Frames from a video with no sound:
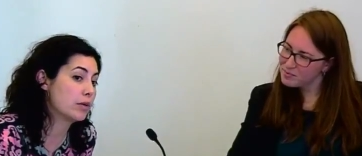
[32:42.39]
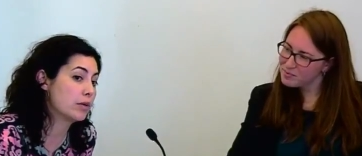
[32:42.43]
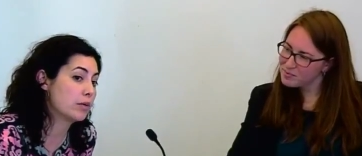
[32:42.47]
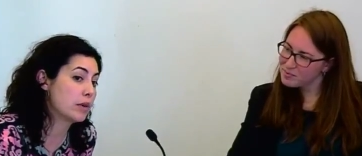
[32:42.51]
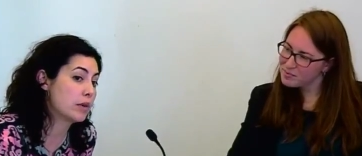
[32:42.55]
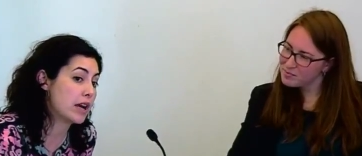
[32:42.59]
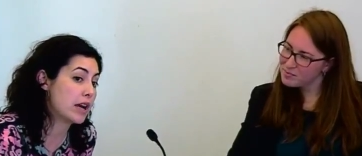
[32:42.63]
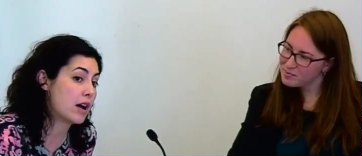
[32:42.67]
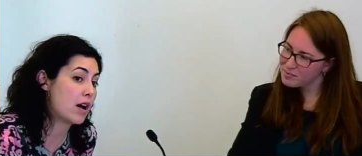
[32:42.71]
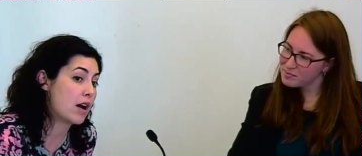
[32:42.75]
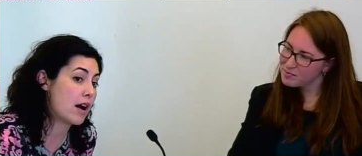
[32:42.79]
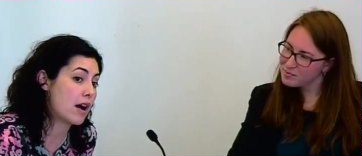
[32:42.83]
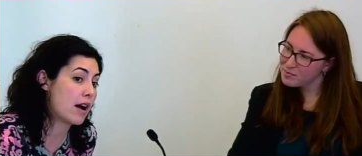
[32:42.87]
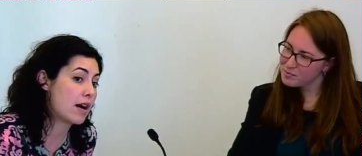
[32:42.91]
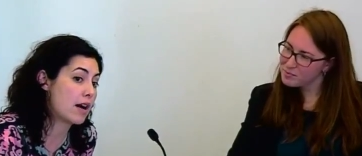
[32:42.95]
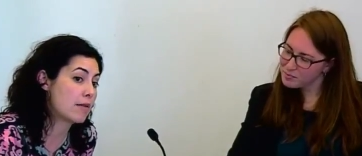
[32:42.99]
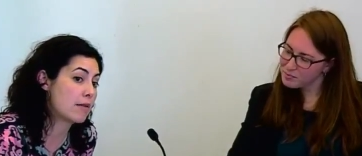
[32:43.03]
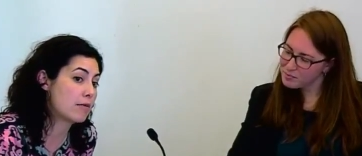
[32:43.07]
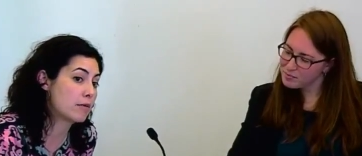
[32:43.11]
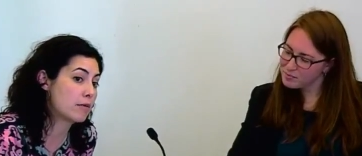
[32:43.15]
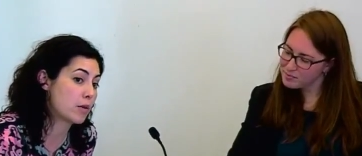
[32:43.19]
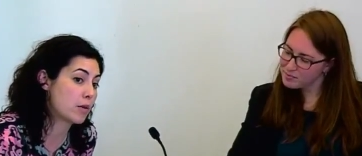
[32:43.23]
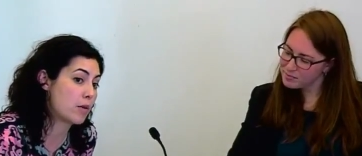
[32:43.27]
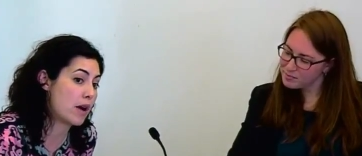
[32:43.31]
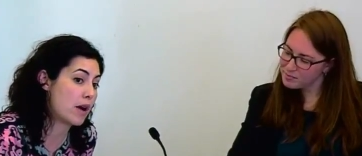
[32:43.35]
Speaker 1: we are
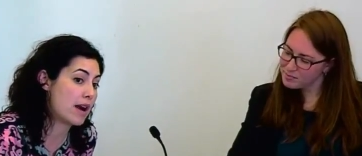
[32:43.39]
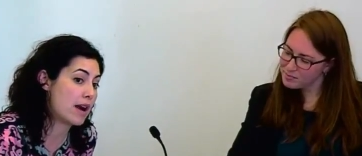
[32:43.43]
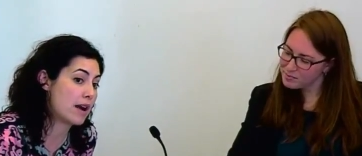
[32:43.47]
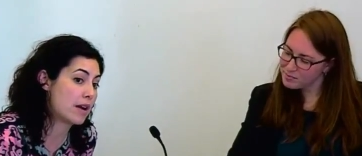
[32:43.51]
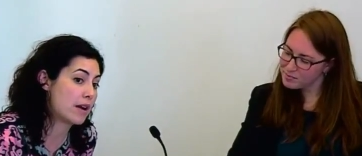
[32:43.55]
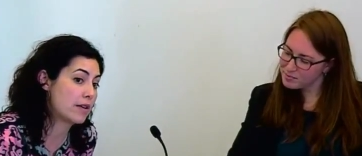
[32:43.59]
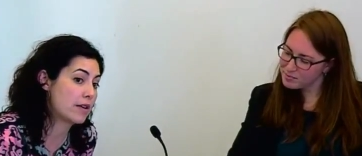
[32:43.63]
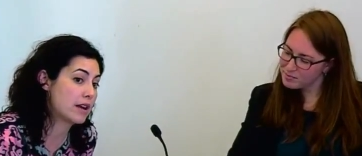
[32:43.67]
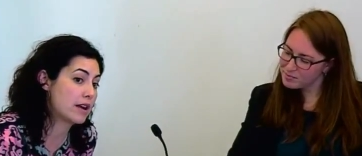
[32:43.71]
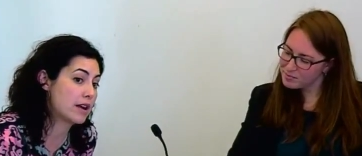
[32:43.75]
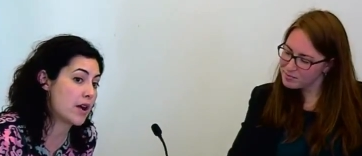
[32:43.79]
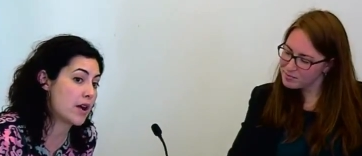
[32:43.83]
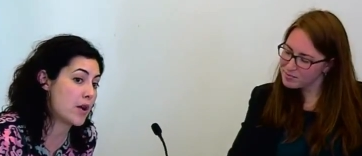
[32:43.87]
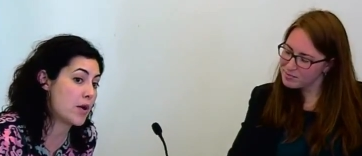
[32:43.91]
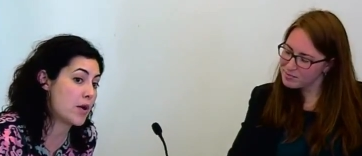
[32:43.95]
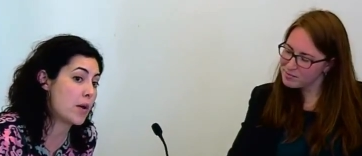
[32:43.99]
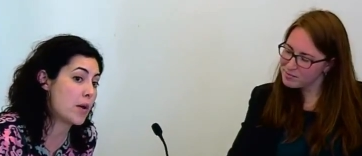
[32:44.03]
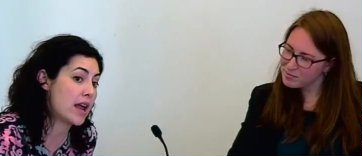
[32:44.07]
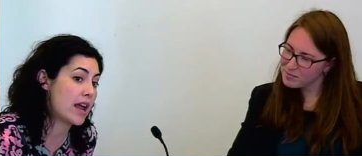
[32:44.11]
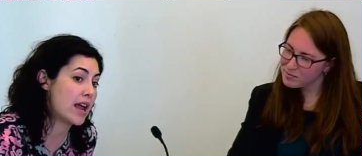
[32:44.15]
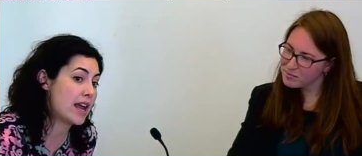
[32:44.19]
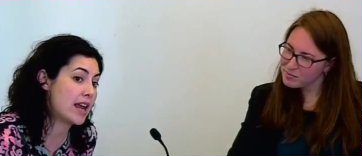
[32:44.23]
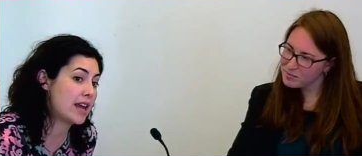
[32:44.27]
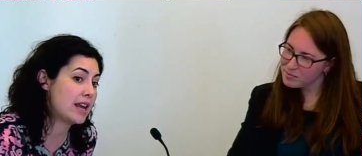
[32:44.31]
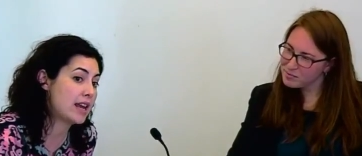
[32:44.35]
requiring
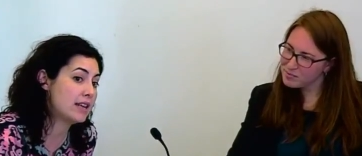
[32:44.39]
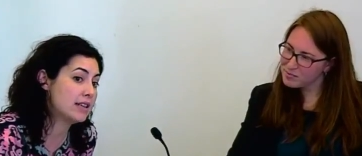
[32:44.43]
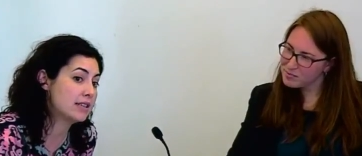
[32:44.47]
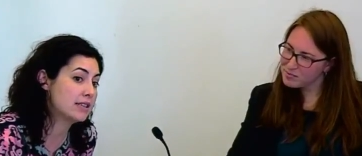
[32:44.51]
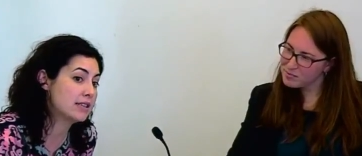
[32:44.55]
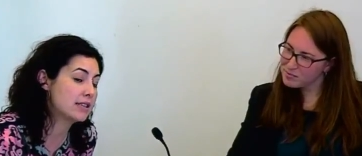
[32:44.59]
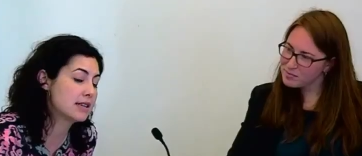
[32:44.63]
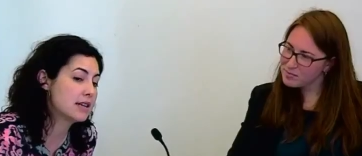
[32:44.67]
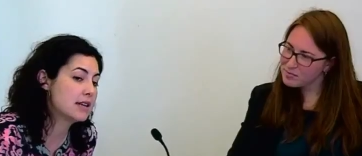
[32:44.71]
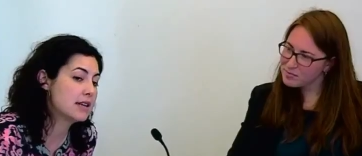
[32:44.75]
OAs,